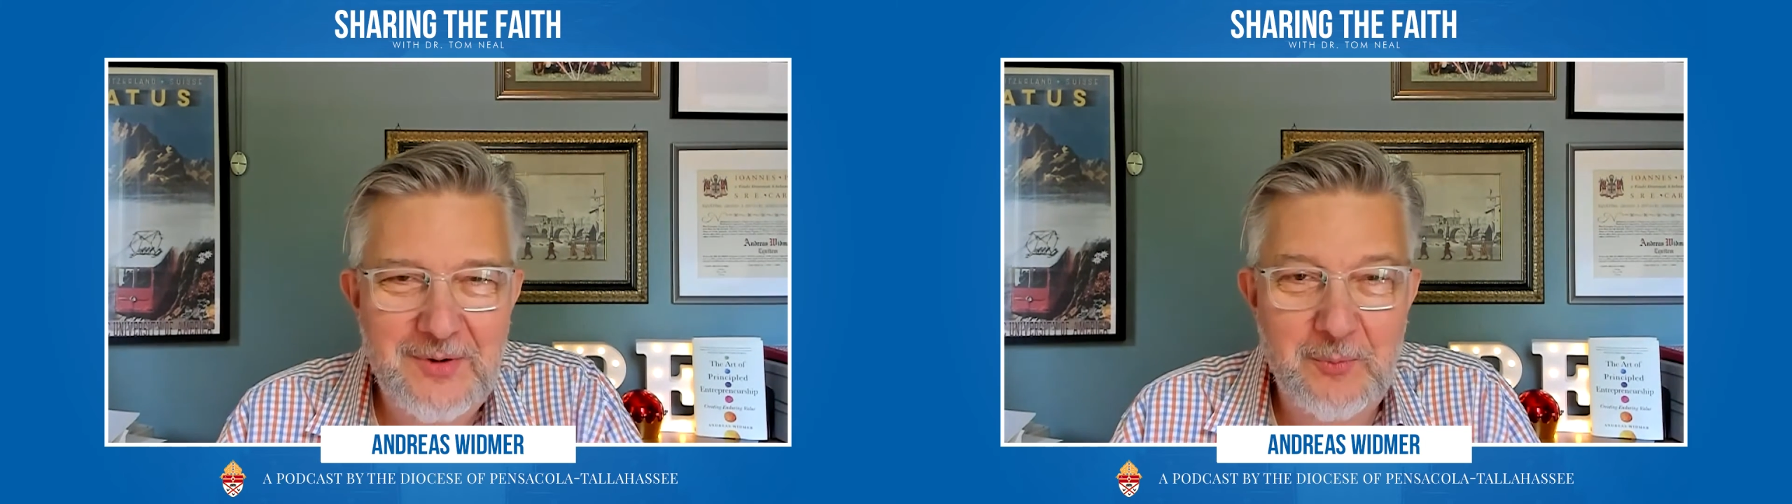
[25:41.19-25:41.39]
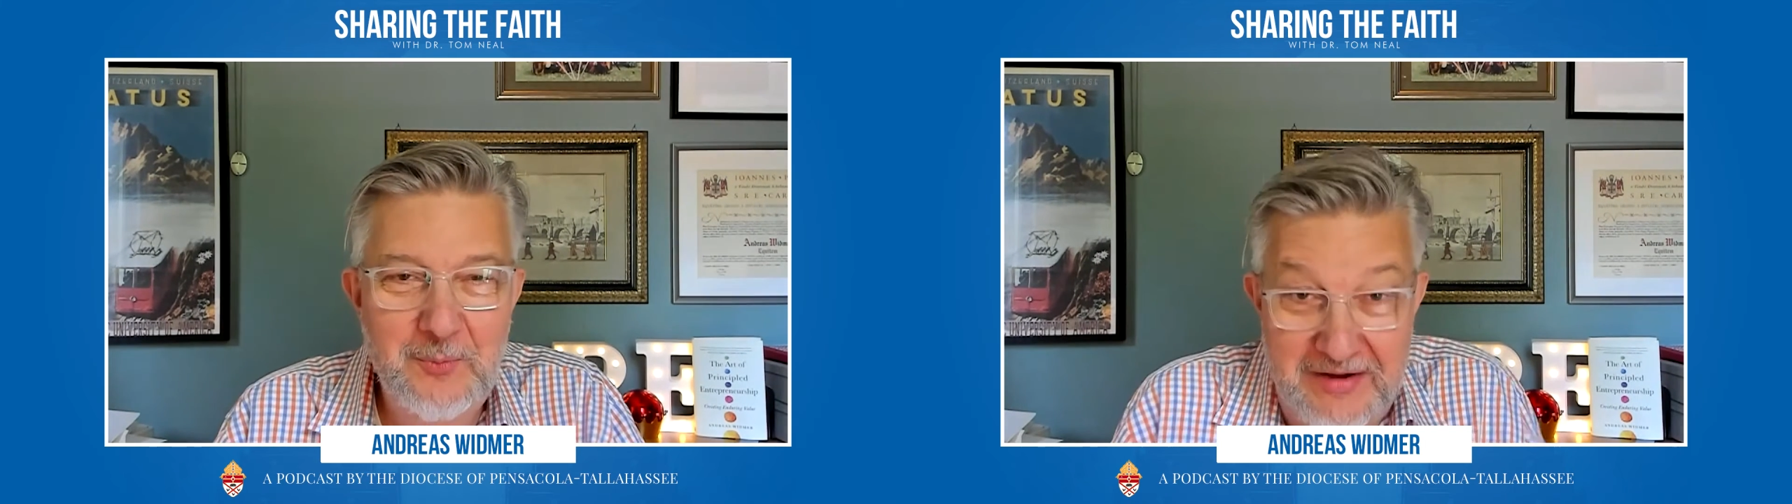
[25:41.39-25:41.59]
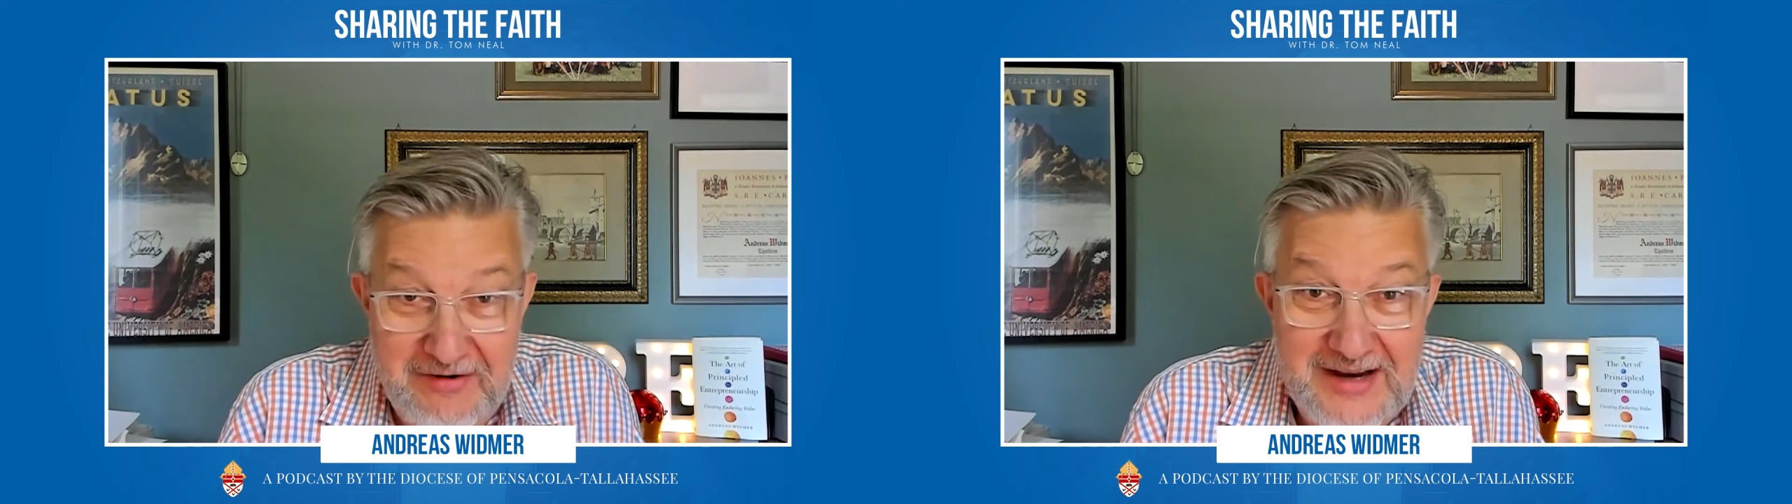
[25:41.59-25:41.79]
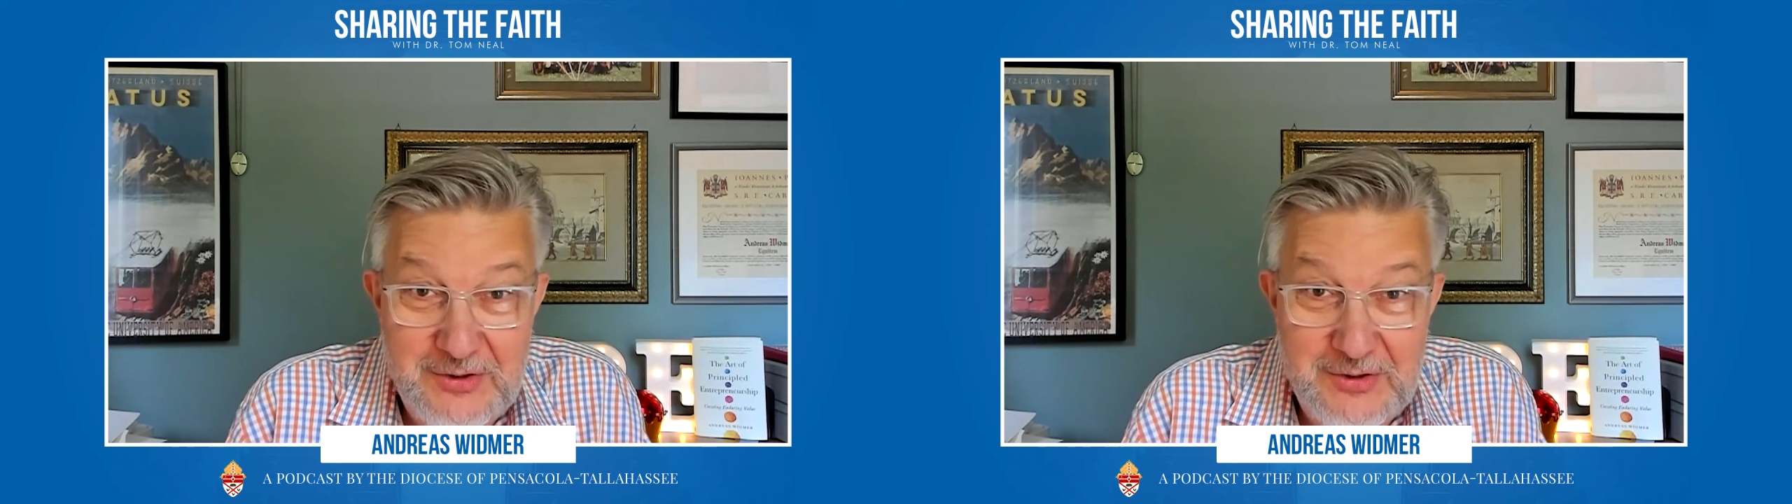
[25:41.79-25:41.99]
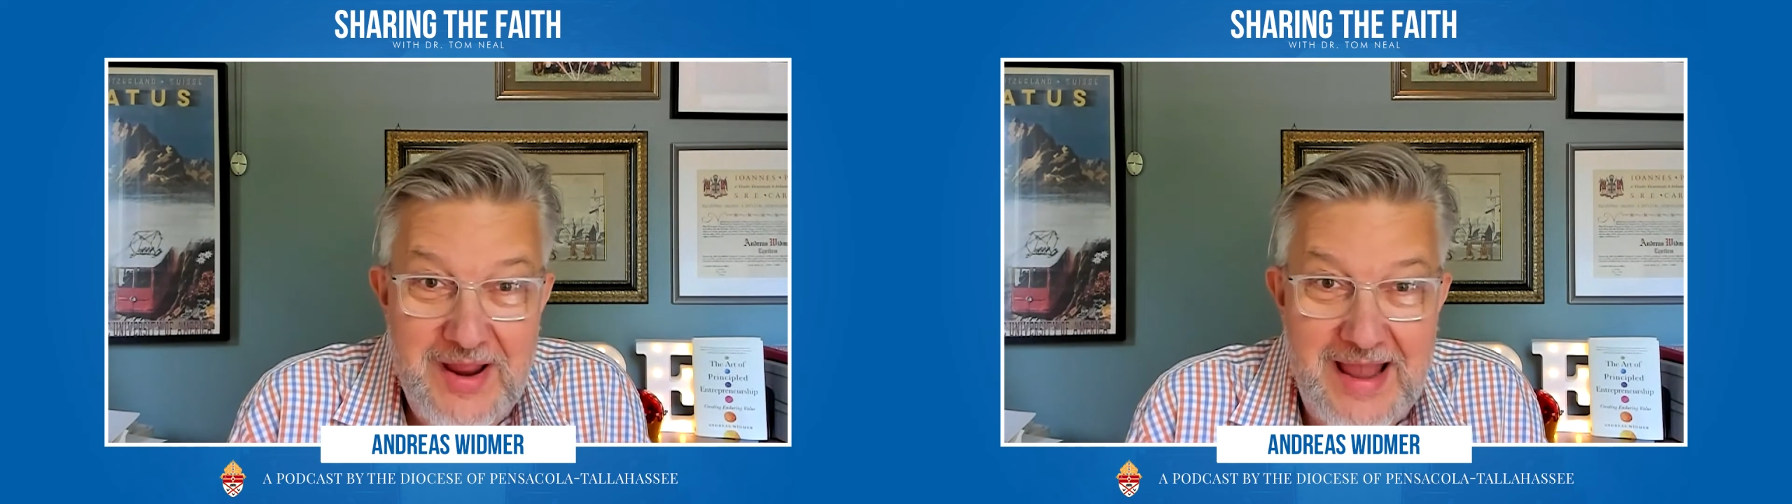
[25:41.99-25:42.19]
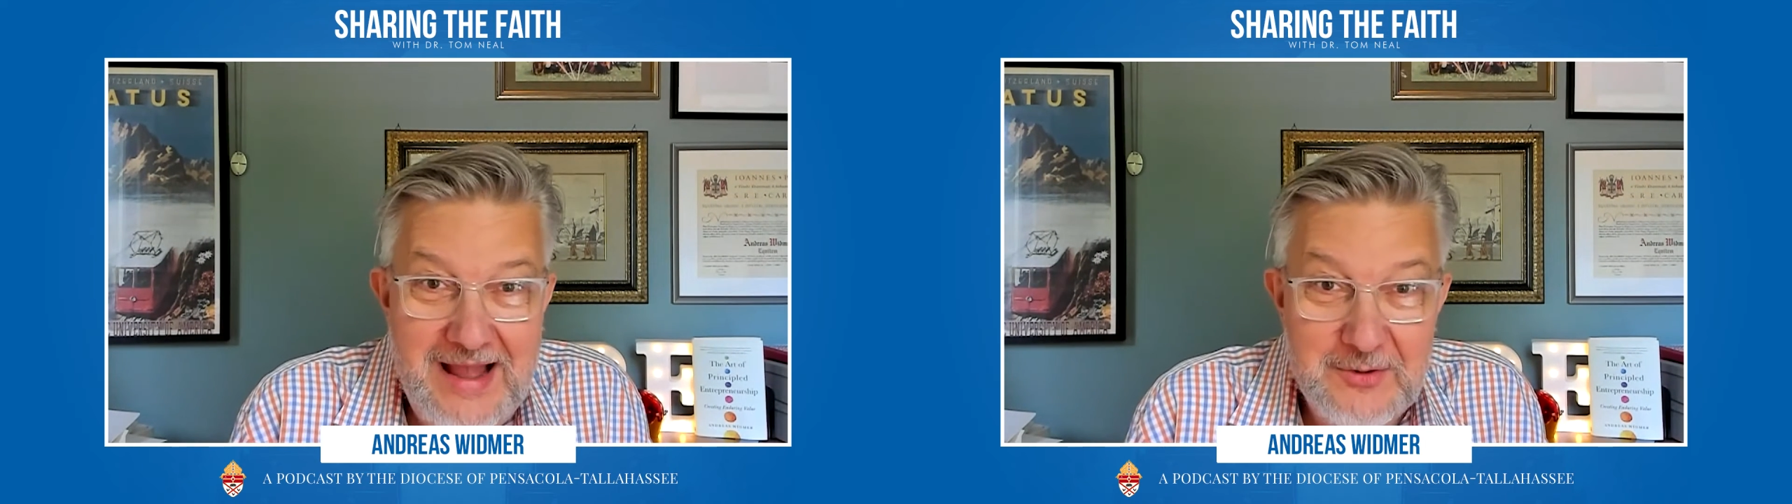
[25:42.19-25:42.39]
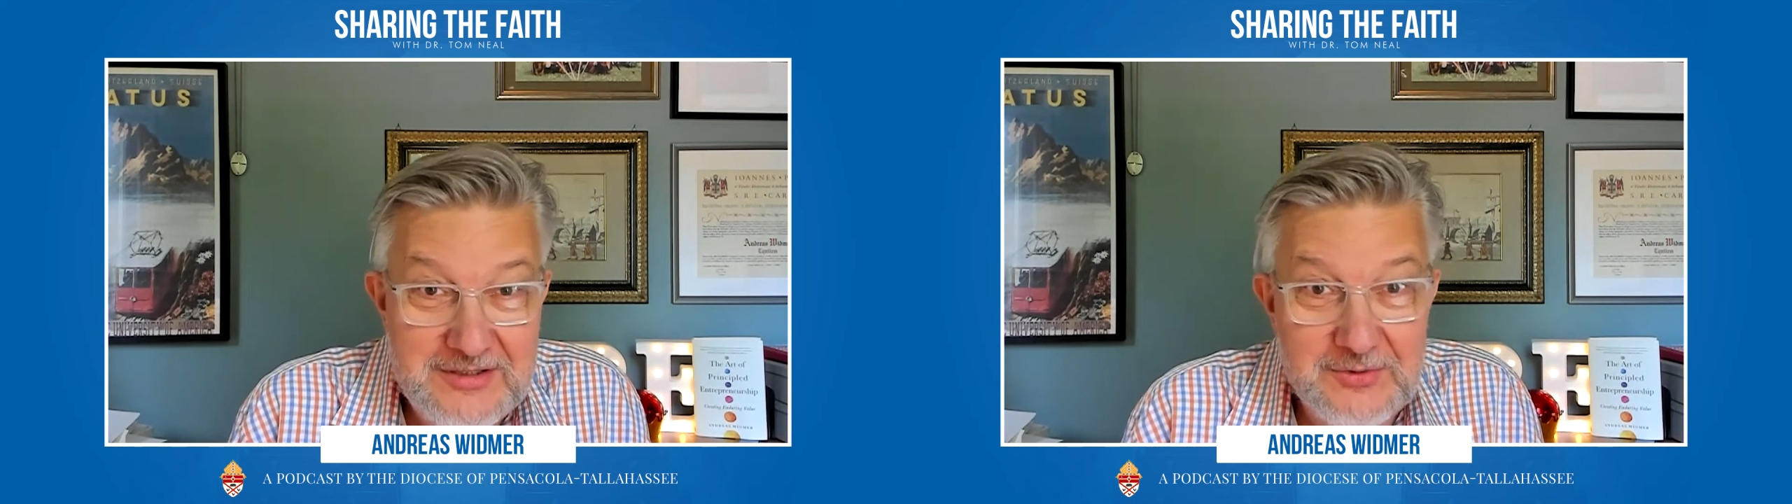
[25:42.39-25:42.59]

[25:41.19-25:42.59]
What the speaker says: But whatever I do now is